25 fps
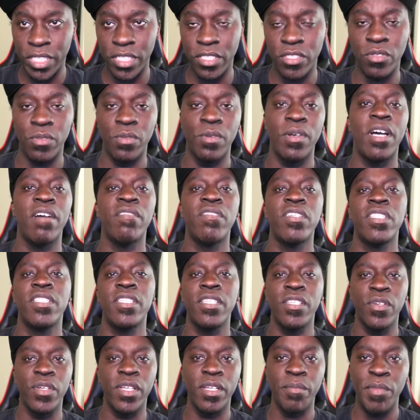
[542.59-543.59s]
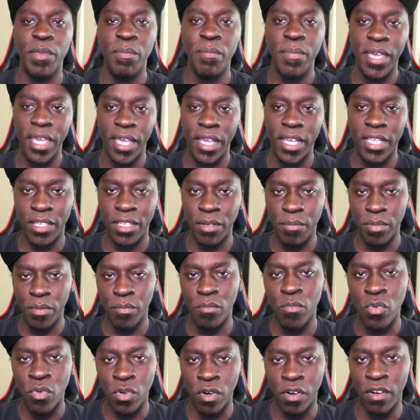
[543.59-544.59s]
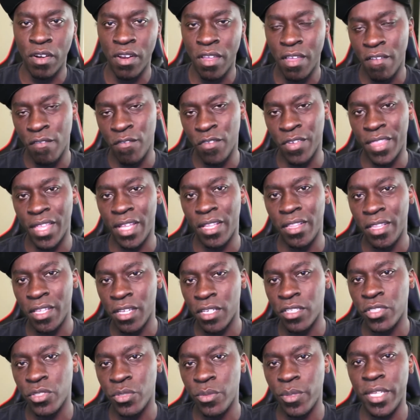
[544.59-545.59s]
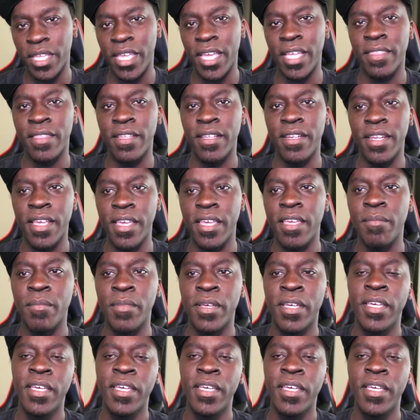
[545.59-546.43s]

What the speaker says: So obviously you're going to be paying a bit more for that luxury and the name.